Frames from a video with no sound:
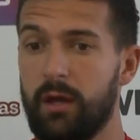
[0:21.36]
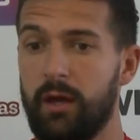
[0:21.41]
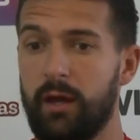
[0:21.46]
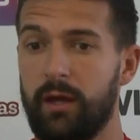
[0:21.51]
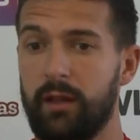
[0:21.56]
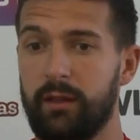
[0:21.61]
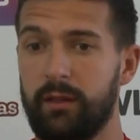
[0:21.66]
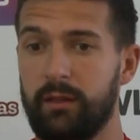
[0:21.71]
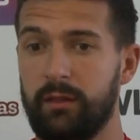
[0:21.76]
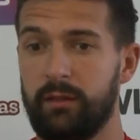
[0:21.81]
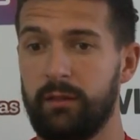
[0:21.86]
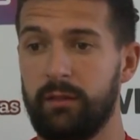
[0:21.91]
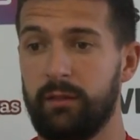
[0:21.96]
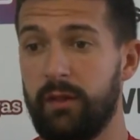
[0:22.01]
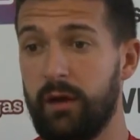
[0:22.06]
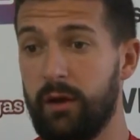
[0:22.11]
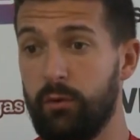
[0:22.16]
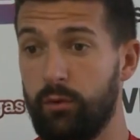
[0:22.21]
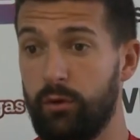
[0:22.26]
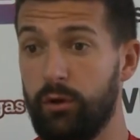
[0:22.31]
and
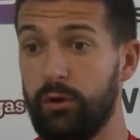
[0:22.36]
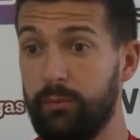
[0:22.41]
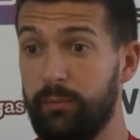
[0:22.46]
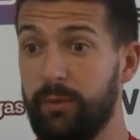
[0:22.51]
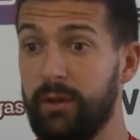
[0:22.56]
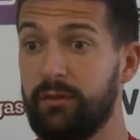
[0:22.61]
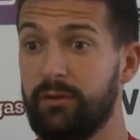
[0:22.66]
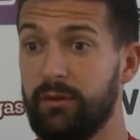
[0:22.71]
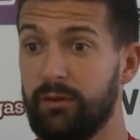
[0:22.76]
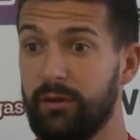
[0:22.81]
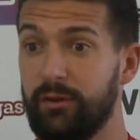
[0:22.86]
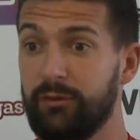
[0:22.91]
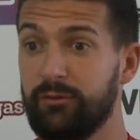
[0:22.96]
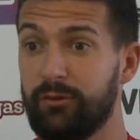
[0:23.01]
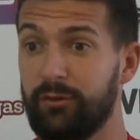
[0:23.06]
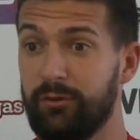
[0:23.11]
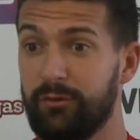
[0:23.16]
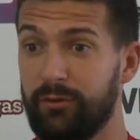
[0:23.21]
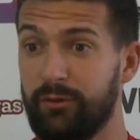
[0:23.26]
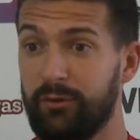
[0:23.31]
they were unbeaten
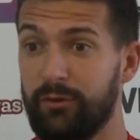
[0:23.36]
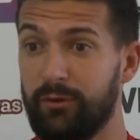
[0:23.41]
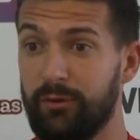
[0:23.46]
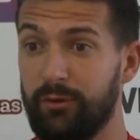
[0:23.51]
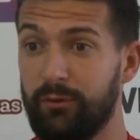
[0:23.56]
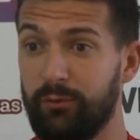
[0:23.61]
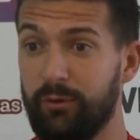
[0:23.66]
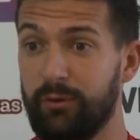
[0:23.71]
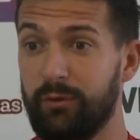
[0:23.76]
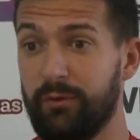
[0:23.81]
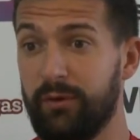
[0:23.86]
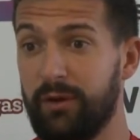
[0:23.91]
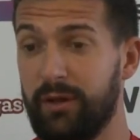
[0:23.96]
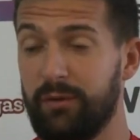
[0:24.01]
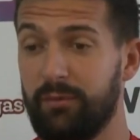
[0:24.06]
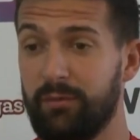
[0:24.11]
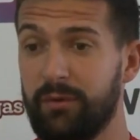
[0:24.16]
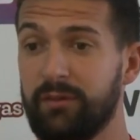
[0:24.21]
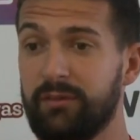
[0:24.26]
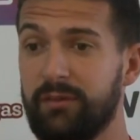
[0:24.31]
also. So we
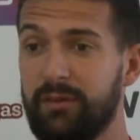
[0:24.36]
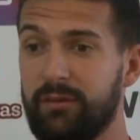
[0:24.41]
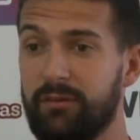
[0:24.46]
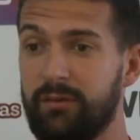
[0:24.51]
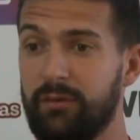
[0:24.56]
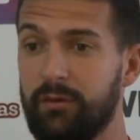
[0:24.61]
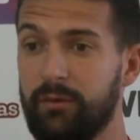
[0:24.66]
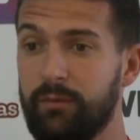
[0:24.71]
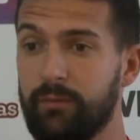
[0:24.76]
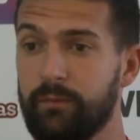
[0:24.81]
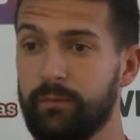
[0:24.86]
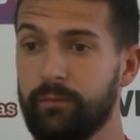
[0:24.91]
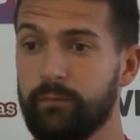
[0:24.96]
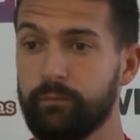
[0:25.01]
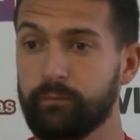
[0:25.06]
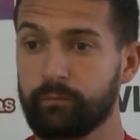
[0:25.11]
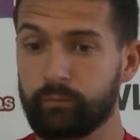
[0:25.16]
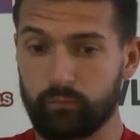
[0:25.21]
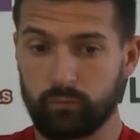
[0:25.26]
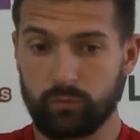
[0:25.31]
really wanted to
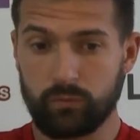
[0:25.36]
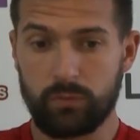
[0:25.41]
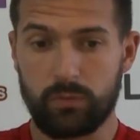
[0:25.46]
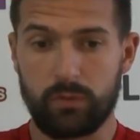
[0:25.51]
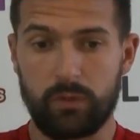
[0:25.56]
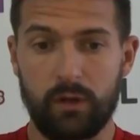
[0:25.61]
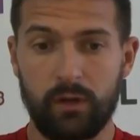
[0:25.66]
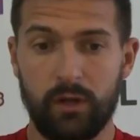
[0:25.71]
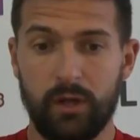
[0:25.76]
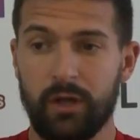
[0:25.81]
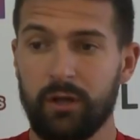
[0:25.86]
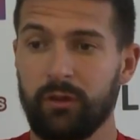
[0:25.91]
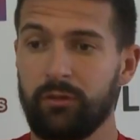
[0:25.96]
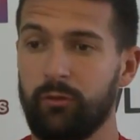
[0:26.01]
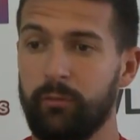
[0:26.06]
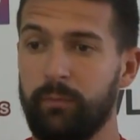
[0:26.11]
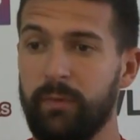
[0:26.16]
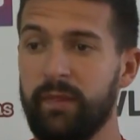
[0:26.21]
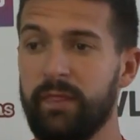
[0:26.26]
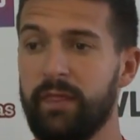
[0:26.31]

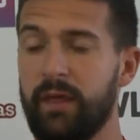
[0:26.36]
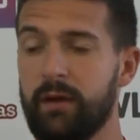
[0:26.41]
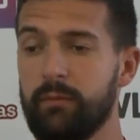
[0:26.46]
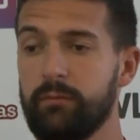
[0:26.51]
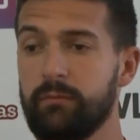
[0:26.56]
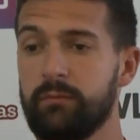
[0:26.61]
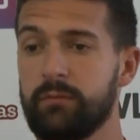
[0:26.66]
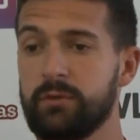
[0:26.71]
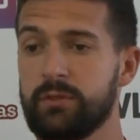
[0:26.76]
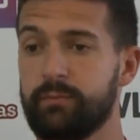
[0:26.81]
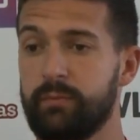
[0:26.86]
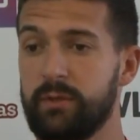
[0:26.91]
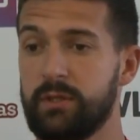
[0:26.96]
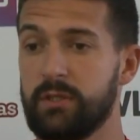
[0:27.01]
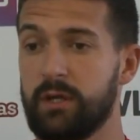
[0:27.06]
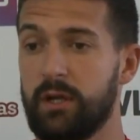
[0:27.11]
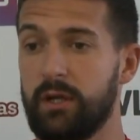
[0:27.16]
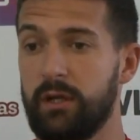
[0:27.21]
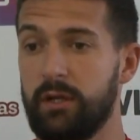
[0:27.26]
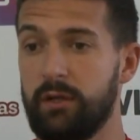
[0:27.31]
beat them,
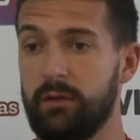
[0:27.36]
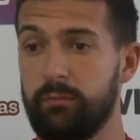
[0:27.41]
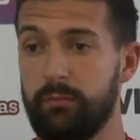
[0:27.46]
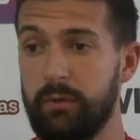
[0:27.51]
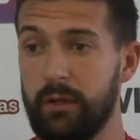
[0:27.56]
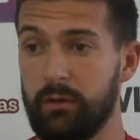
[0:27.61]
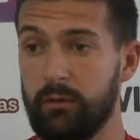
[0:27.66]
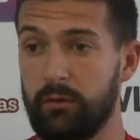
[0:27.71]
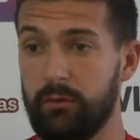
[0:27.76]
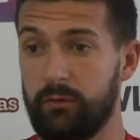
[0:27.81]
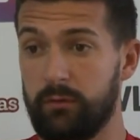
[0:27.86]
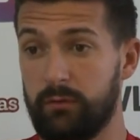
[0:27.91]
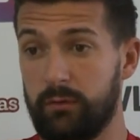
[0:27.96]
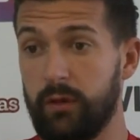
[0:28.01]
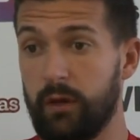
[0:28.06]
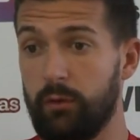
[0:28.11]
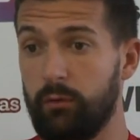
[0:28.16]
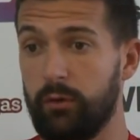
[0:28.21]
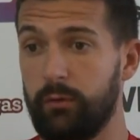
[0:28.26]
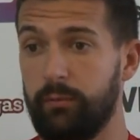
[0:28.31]
especially because
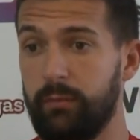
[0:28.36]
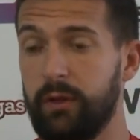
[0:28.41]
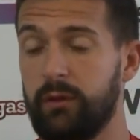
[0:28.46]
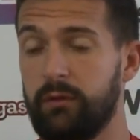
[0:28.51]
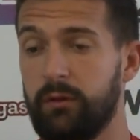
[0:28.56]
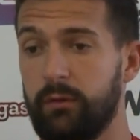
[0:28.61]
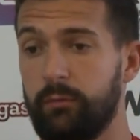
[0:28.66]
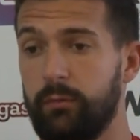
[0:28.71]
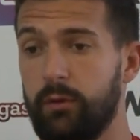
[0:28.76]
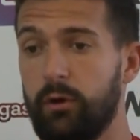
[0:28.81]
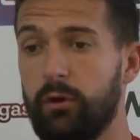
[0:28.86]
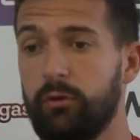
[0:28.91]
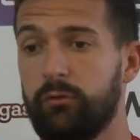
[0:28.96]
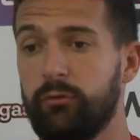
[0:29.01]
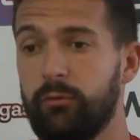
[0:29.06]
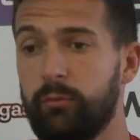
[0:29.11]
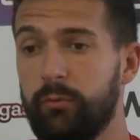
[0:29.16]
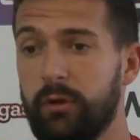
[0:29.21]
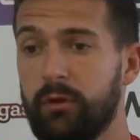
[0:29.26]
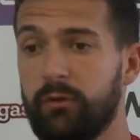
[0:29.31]
they were unbeaten, but
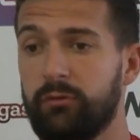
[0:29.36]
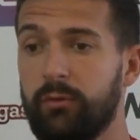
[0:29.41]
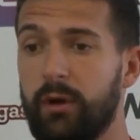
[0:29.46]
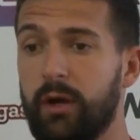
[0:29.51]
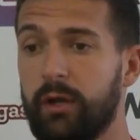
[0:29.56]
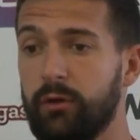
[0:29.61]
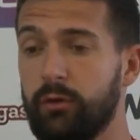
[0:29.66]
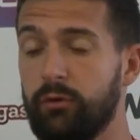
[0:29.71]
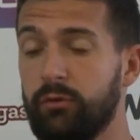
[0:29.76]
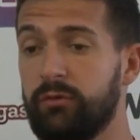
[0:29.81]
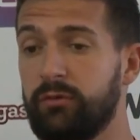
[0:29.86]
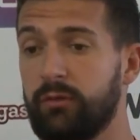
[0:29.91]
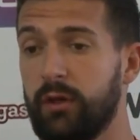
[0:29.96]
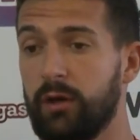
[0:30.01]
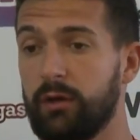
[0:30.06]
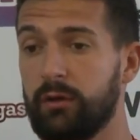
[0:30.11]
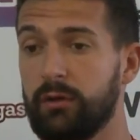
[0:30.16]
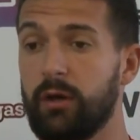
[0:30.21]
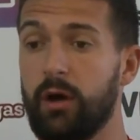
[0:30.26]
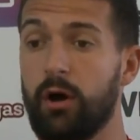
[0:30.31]
also because we had a good
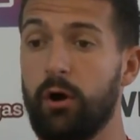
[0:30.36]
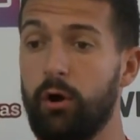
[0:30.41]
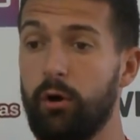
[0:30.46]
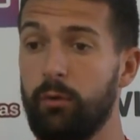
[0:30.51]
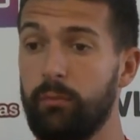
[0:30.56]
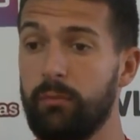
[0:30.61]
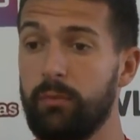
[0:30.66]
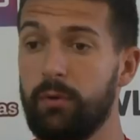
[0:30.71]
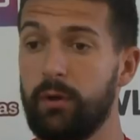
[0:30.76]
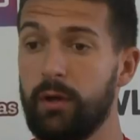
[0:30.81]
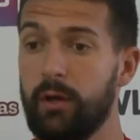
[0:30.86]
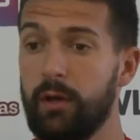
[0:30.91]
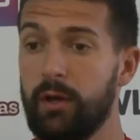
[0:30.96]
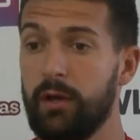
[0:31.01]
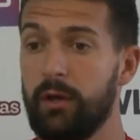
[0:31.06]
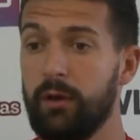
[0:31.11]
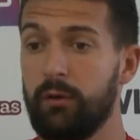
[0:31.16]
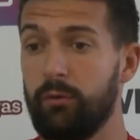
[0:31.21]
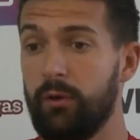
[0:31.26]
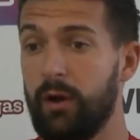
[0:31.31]
start at home.
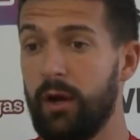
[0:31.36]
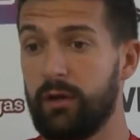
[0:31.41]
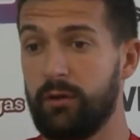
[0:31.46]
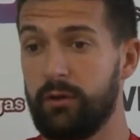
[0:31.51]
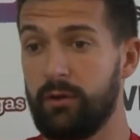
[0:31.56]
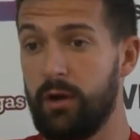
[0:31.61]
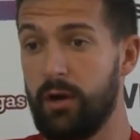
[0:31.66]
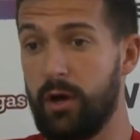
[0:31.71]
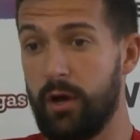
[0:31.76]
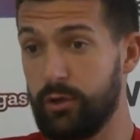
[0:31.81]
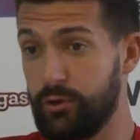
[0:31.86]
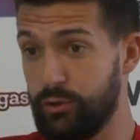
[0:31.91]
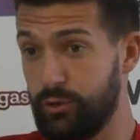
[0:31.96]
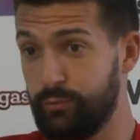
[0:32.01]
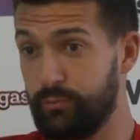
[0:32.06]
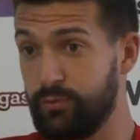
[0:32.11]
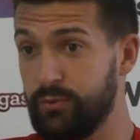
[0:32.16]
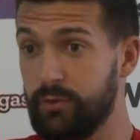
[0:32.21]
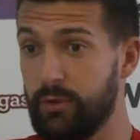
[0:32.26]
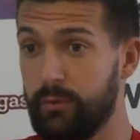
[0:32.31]
We had
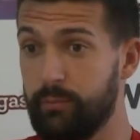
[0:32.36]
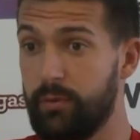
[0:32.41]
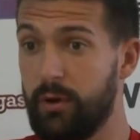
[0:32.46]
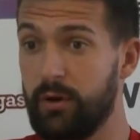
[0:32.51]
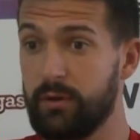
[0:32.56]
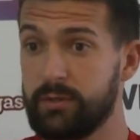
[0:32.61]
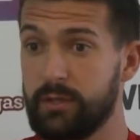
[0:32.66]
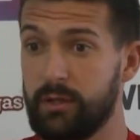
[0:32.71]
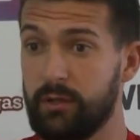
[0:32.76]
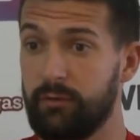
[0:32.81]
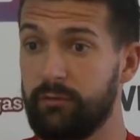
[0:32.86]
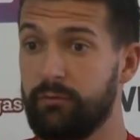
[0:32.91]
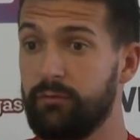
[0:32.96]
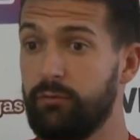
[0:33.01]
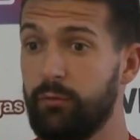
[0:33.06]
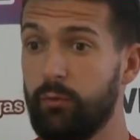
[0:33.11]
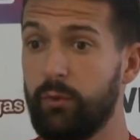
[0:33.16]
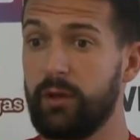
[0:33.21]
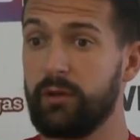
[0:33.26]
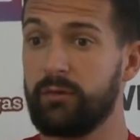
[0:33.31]
100% of
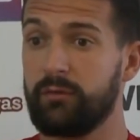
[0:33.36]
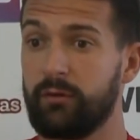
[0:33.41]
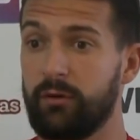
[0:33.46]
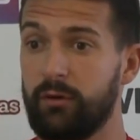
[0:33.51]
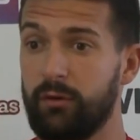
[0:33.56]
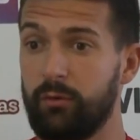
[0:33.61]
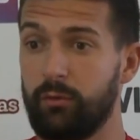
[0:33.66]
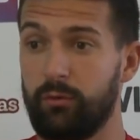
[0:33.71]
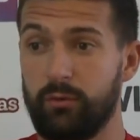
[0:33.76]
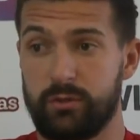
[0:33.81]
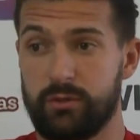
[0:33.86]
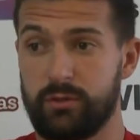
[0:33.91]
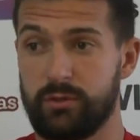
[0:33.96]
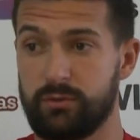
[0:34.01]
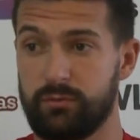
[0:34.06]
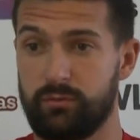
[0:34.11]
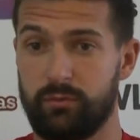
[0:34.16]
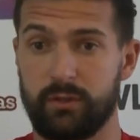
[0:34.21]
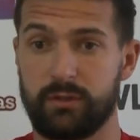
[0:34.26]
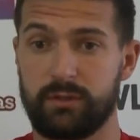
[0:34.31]
win, so we
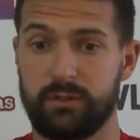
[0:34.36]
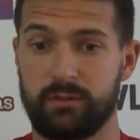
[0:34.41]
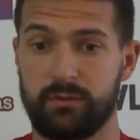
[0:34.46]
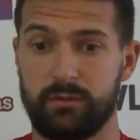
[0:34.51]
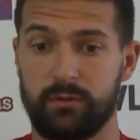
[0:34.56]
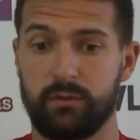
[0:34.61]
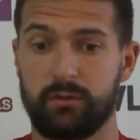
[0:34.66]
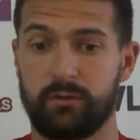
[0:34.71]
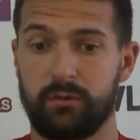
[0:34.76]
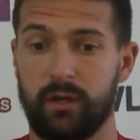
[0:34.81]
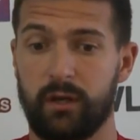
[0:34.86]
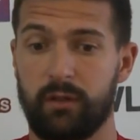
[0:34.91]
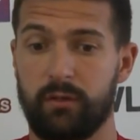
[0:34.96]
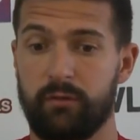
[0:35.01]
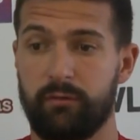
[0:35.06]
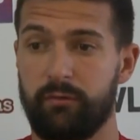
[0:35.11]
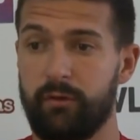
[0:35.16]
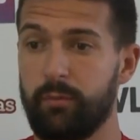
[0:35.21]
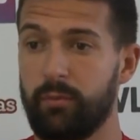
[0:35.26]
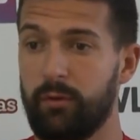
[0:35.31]
just wanted to get
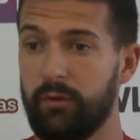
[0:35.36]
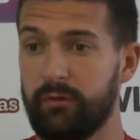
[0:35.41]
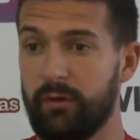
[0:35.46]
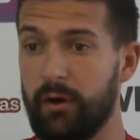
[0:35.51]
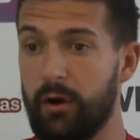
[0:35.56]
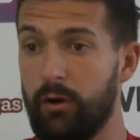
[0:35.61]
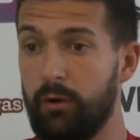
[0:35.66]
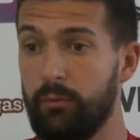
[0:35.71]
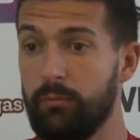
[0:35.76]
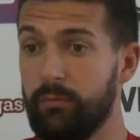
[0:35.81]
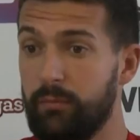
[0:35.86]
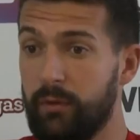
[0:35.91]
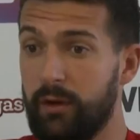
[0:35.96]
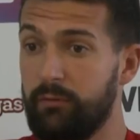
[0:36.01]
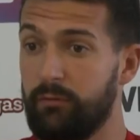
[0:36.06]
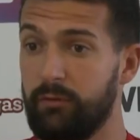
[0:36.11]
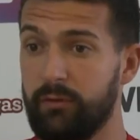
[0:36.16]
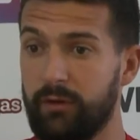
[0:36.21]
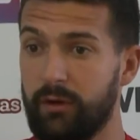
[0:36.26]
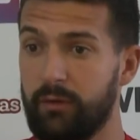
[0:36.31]
the 3 points at home
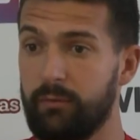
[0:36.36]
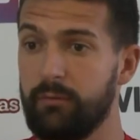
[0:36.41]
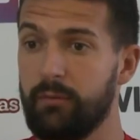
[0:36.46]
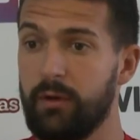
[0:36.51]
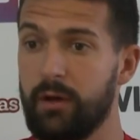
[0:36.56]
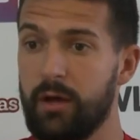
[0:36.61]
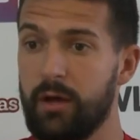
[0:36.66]
every time